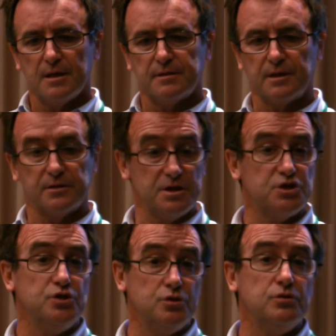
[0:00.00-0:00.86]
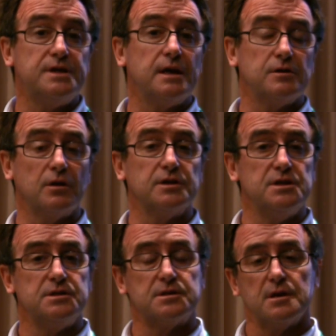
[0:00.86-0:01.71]
that these new
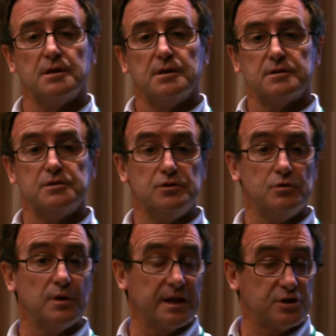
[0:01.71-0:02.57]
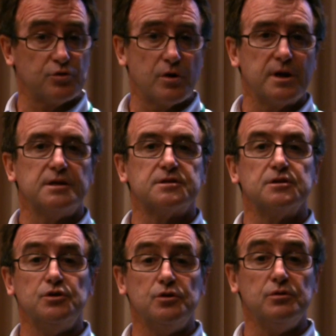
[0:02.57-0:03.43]
technologies, the new electronics,
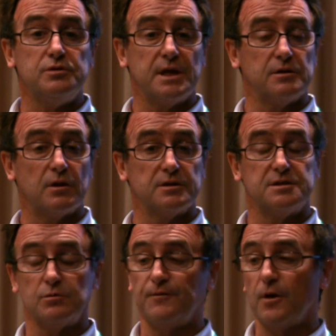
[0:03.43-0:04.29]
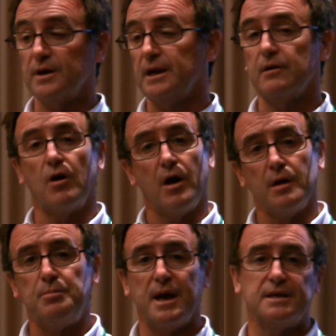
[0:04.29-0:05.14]
the new technologies that we find in
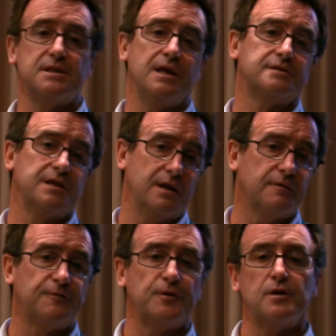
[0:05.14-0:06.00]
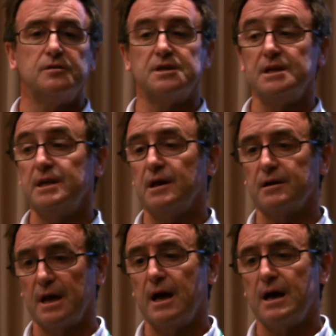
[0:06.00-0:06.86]
our iPads and our telephones and in our
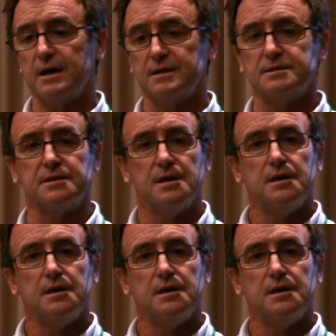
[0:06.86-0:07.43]
cars